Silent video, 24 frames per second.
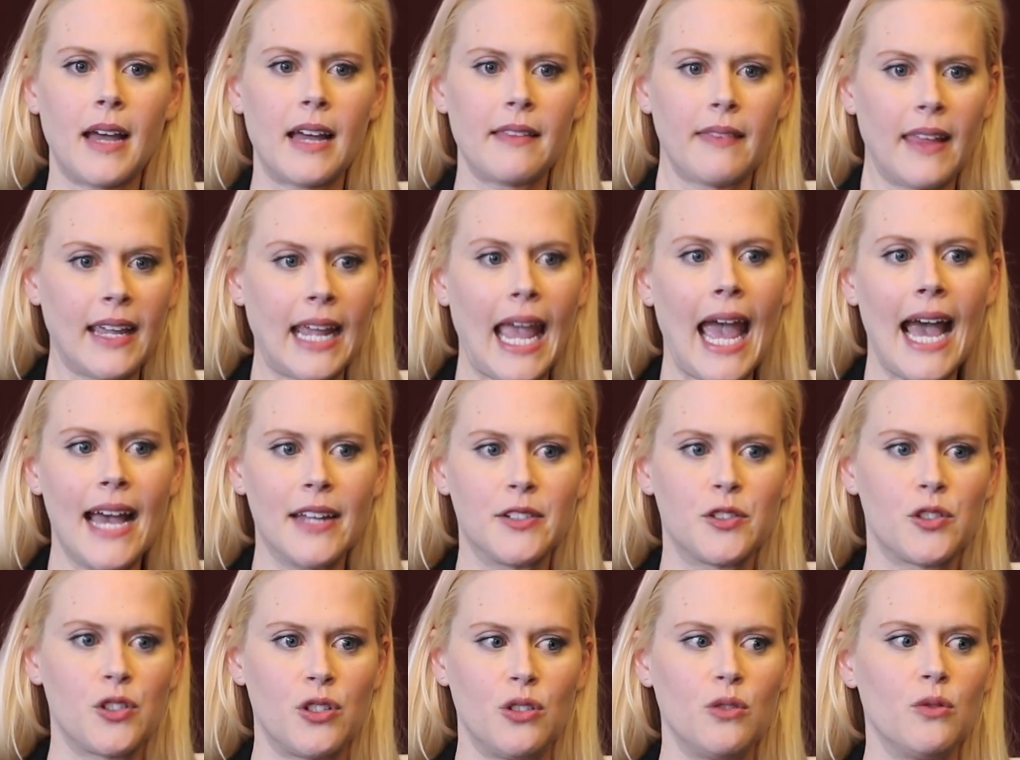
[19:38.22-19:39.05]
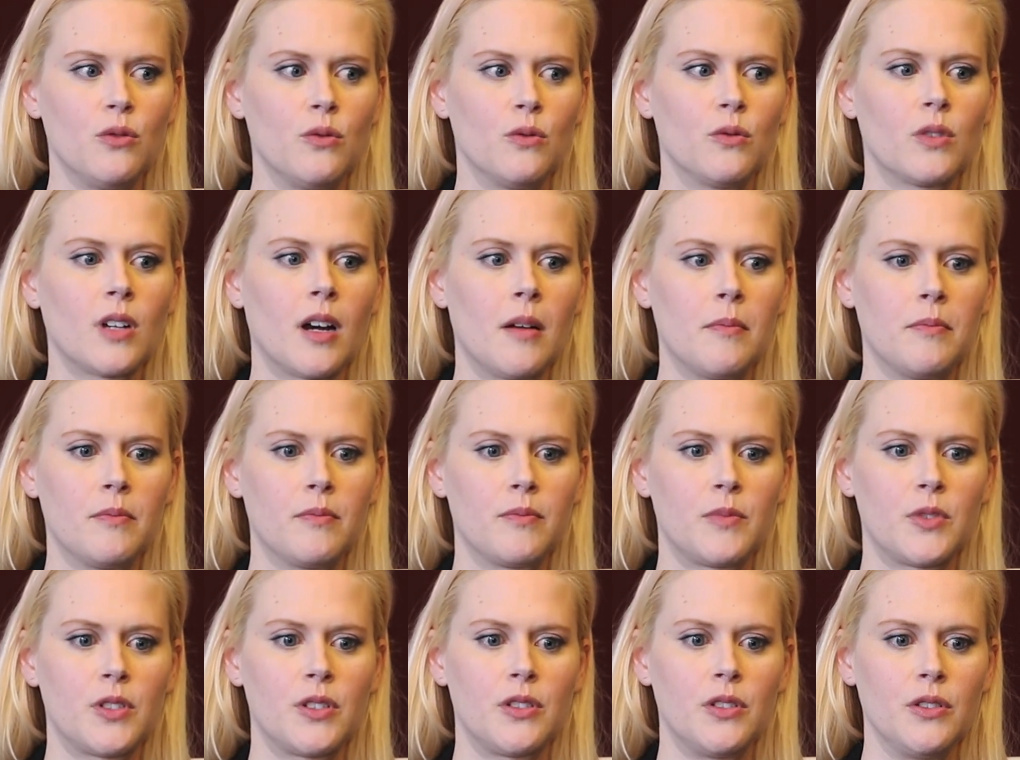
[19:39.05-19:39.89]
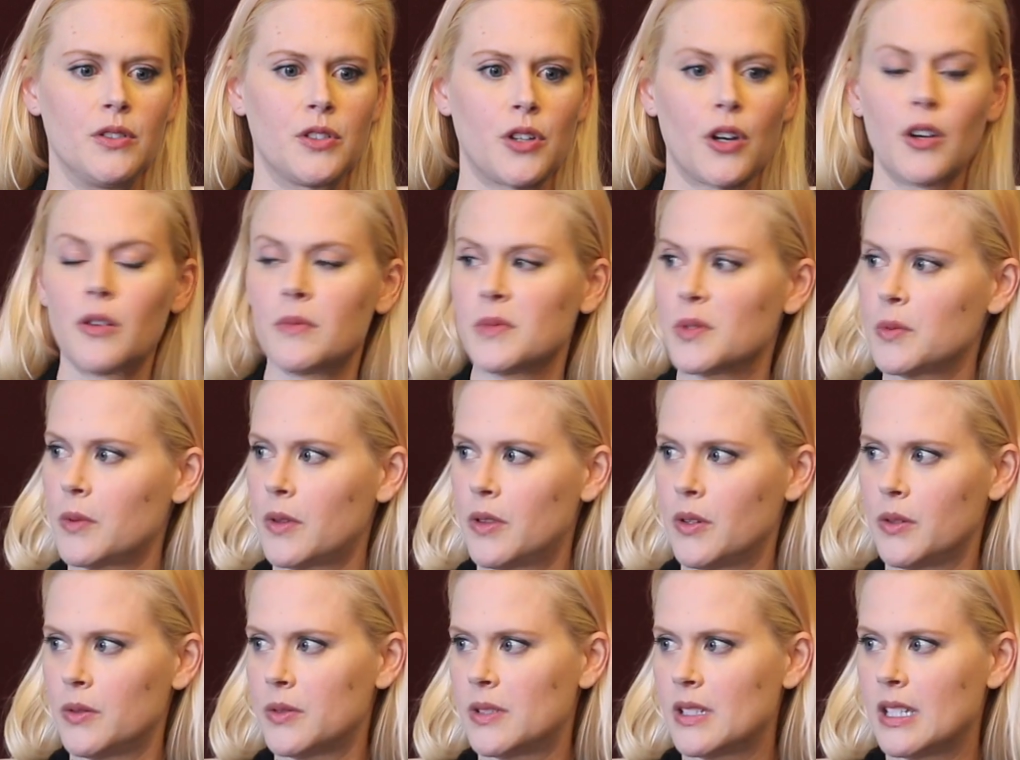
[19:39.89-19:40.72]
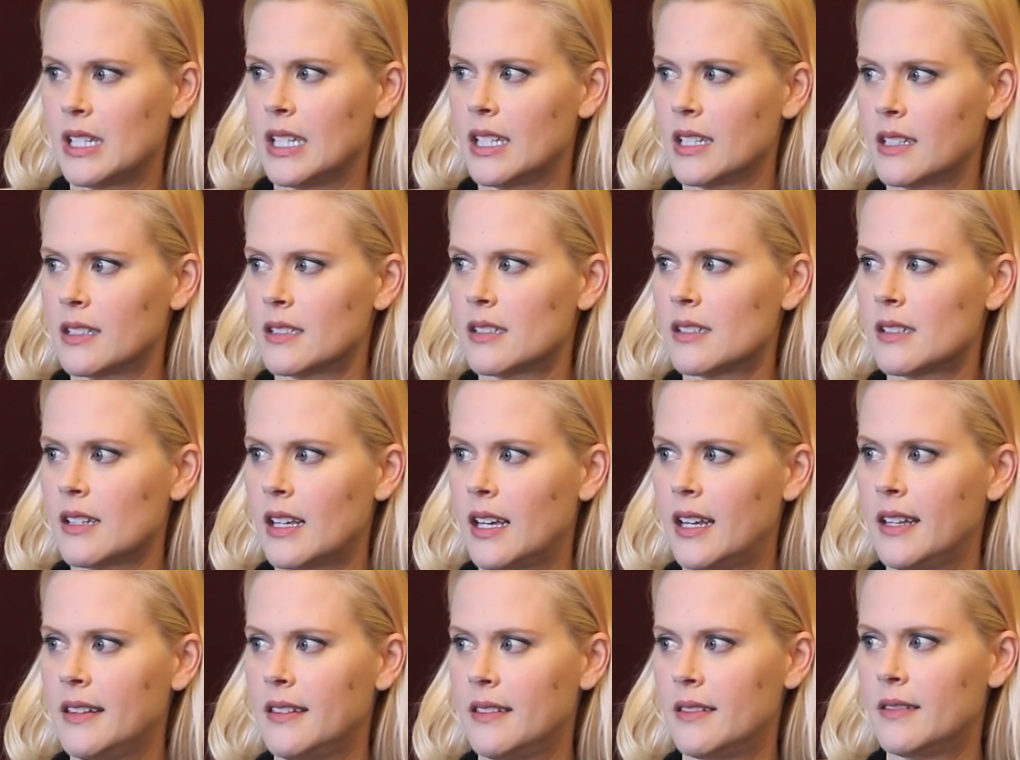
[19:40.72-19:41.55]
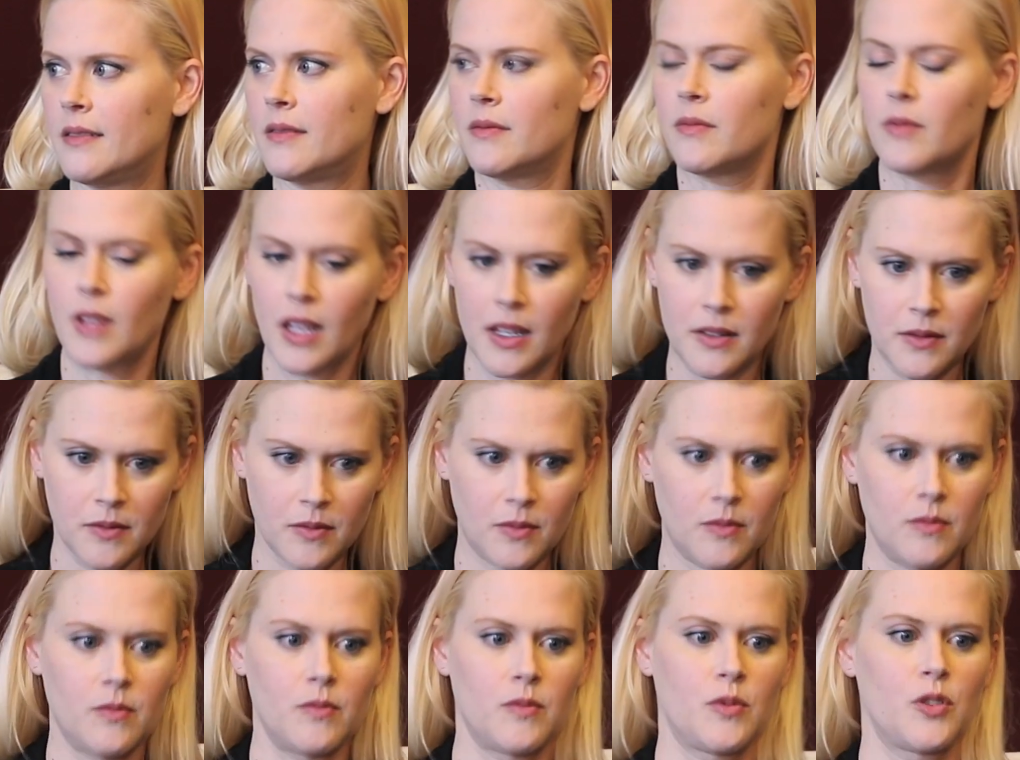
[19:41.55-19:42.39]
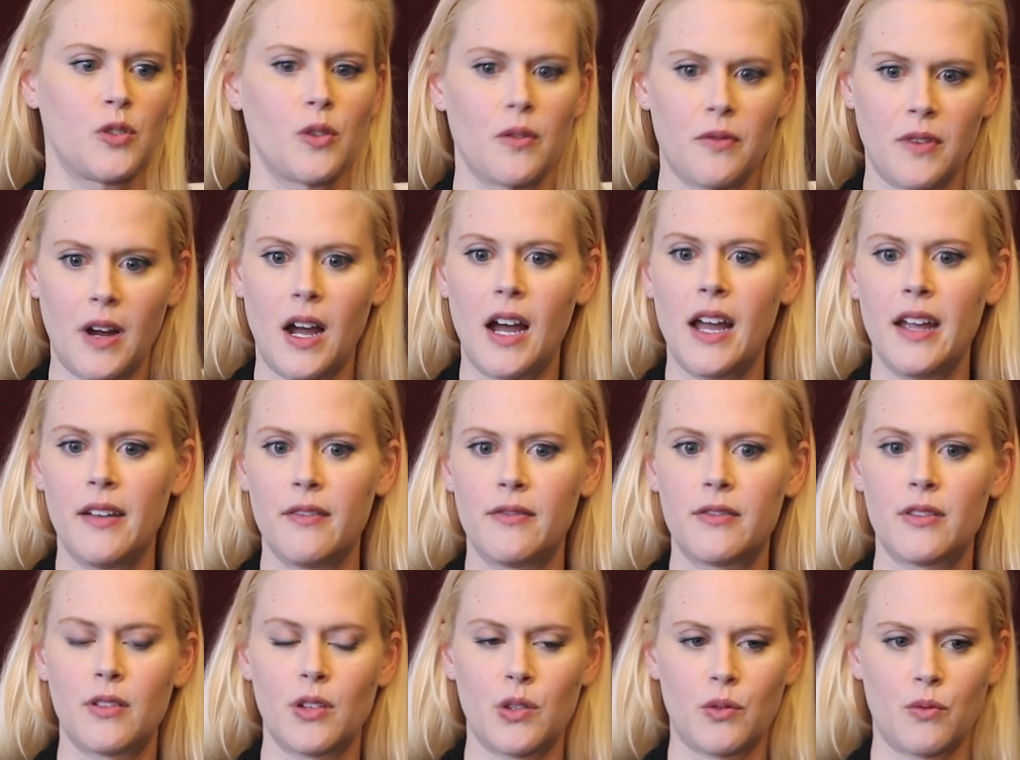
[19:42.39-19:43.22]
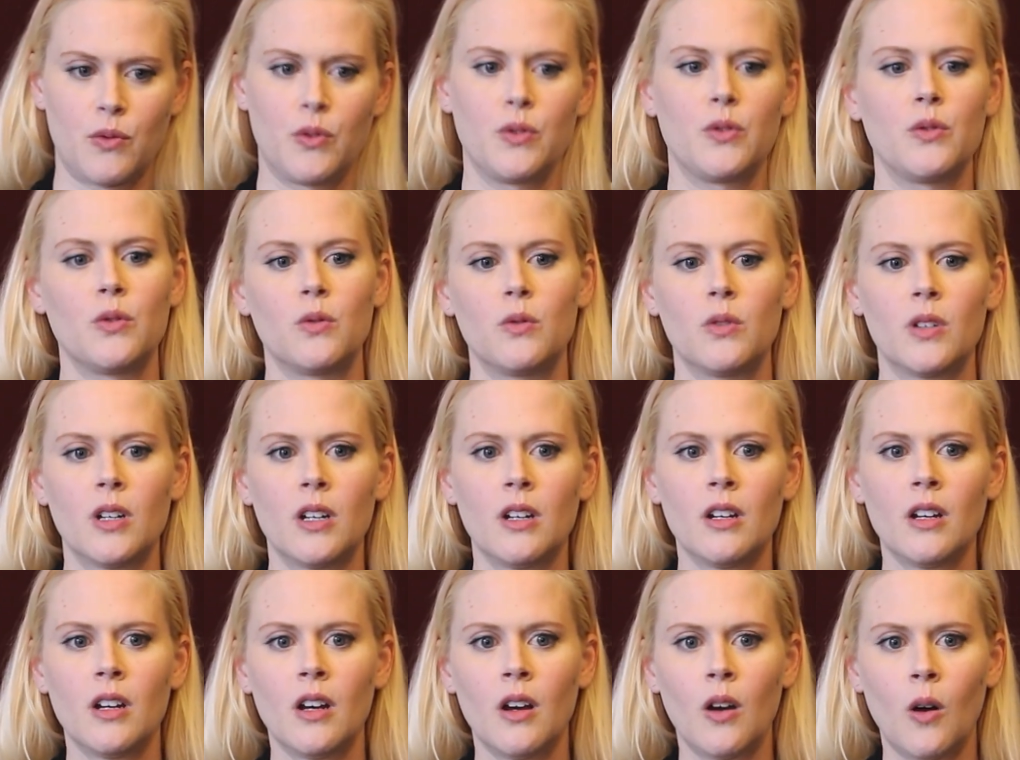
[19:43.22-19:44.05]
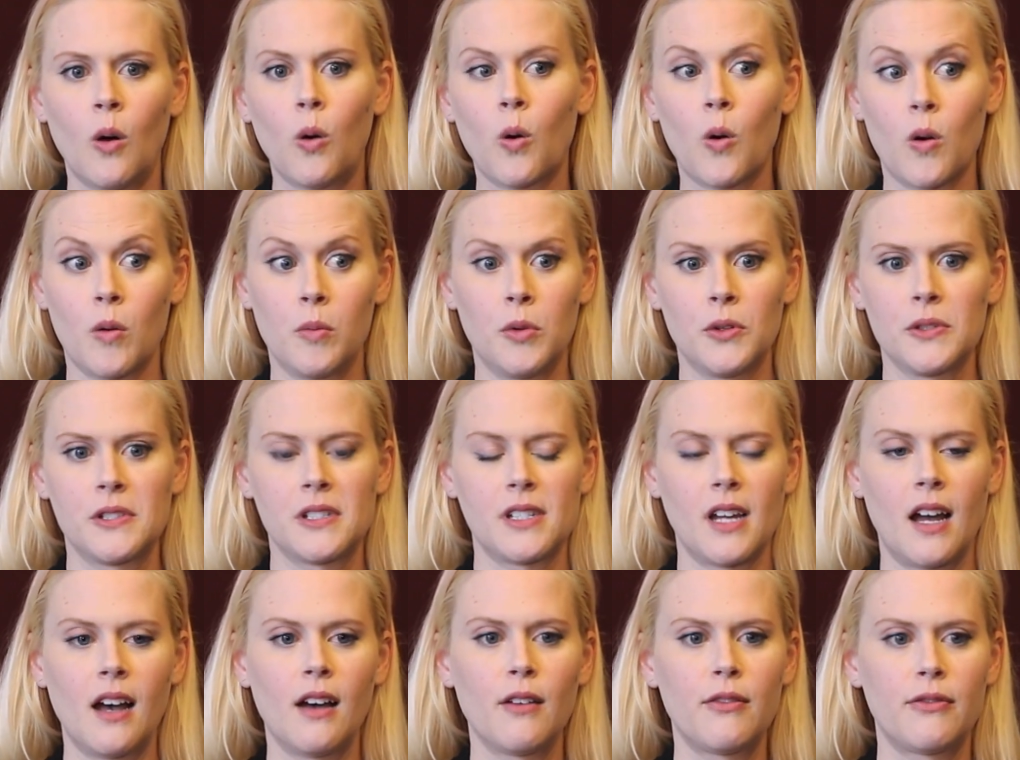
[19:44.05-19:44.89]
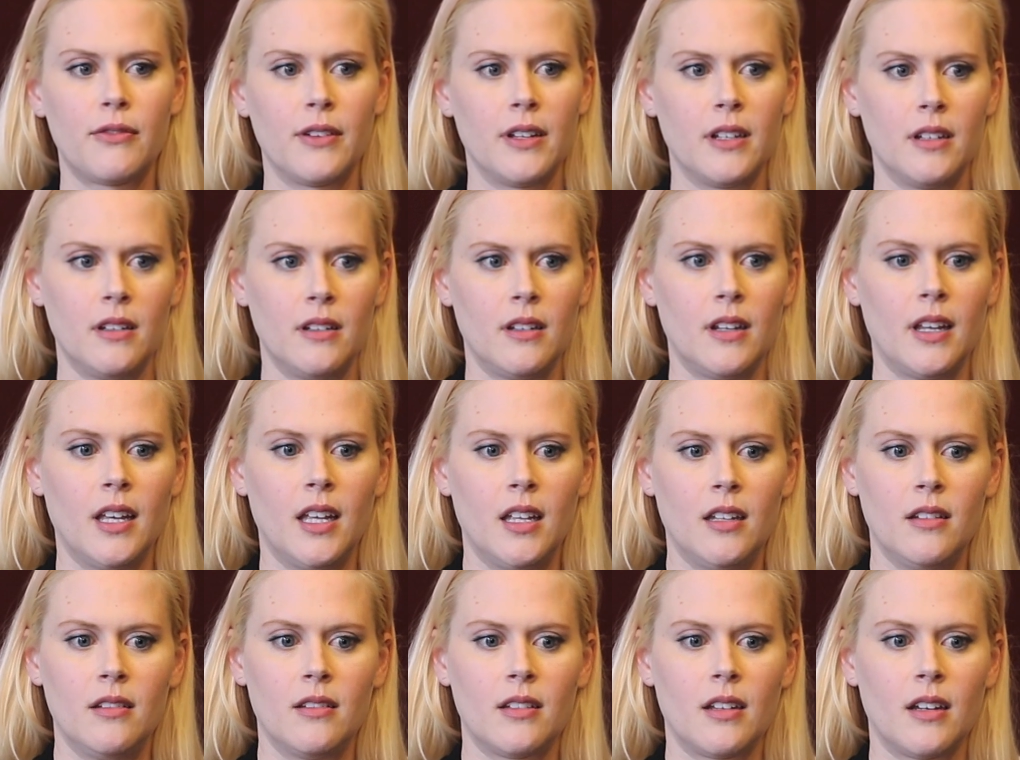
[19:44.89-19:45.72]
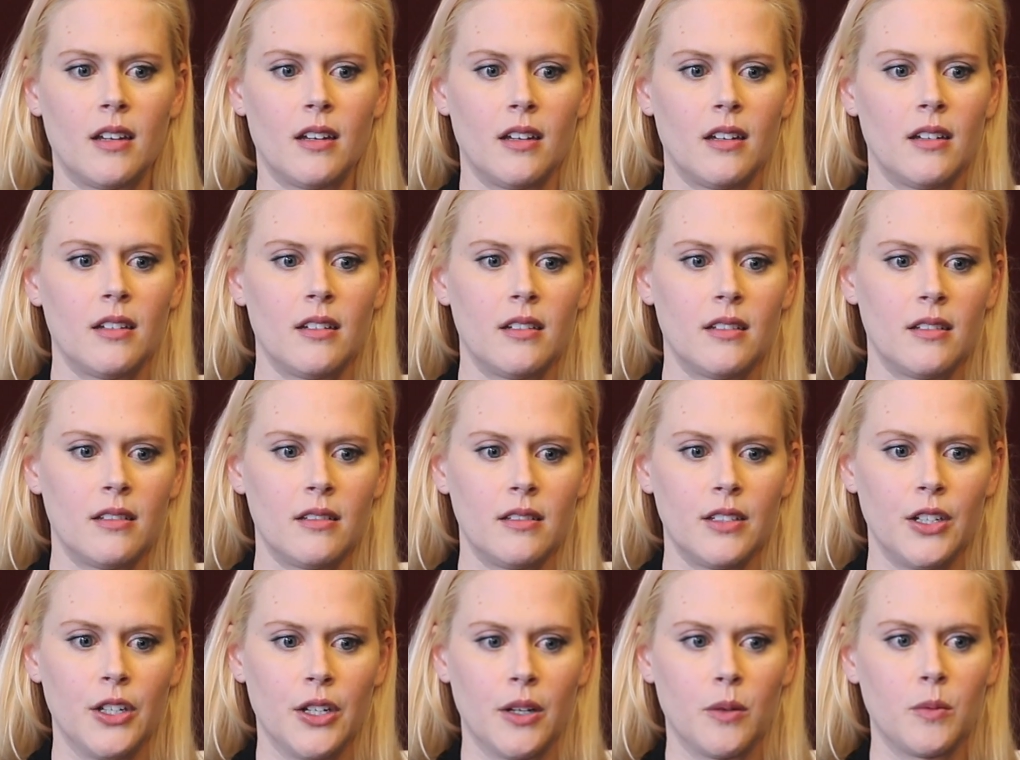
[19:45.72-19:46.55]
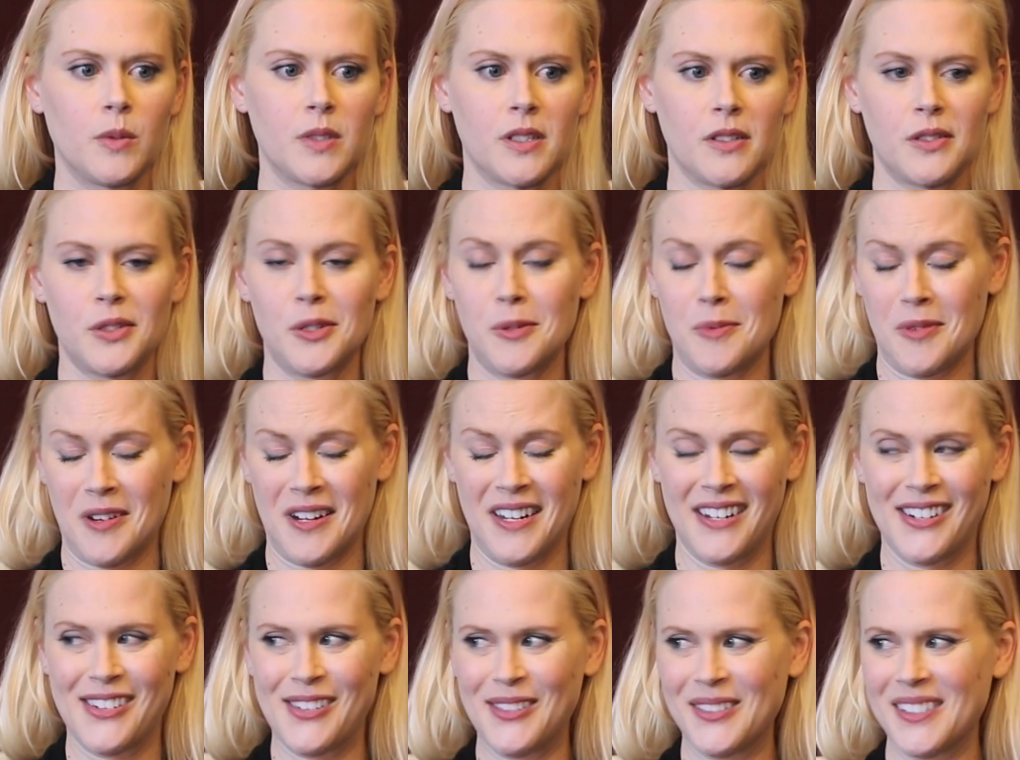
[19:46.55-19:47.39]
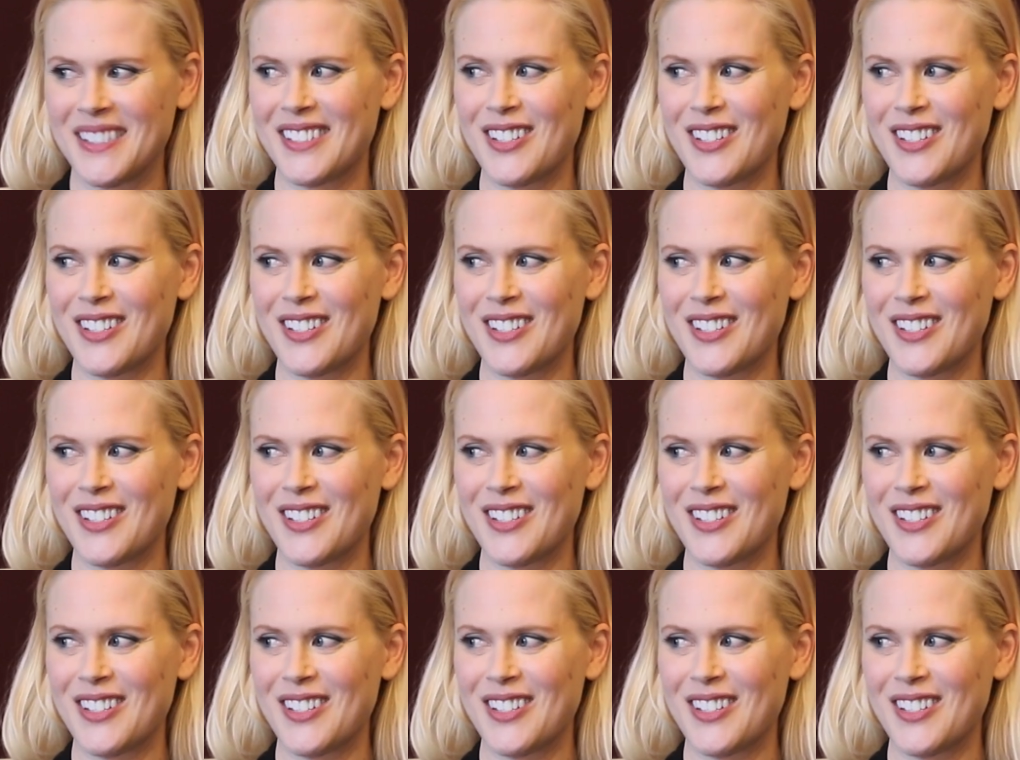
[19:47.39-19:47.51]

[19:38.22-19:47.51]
like had to come to terms with those things and survived through horrible stuff and was a superhero.